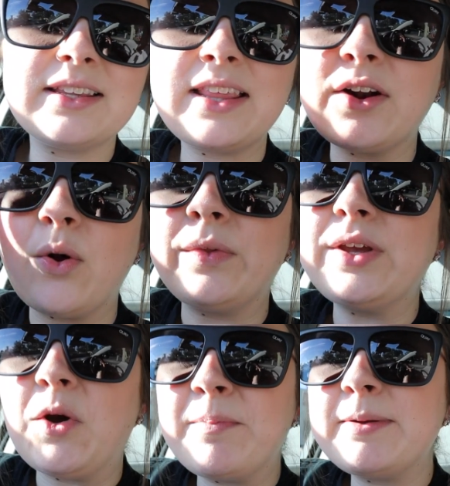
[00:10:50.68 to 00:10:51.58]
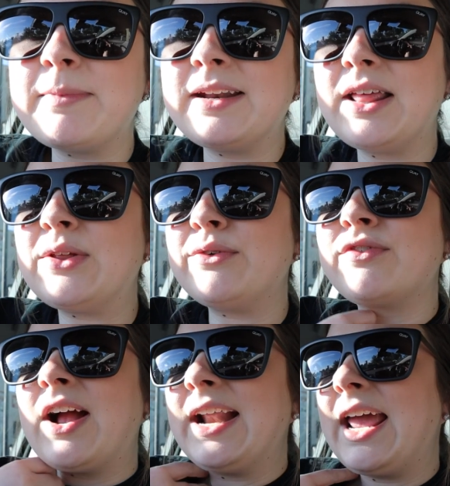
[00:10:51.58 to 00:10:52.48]
They're only open Monday through
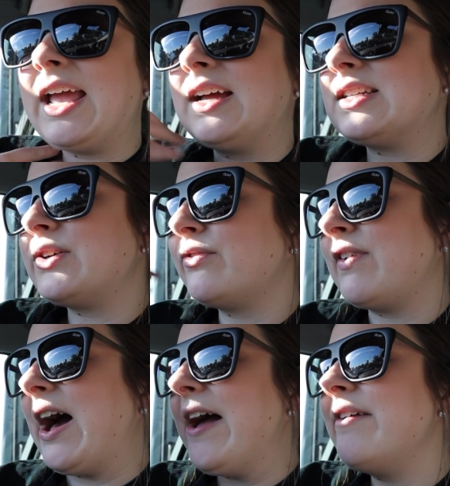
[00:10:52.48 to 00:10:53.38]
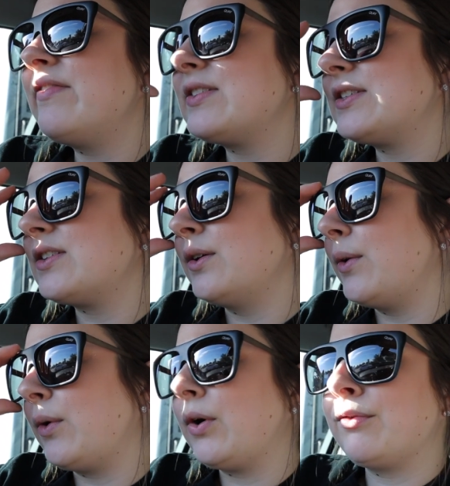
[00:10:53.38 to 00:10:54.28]
Friday until 5,
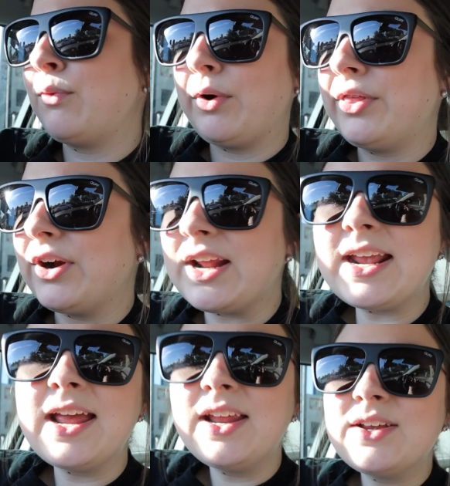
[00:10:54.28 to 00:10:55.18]
so or 4:30.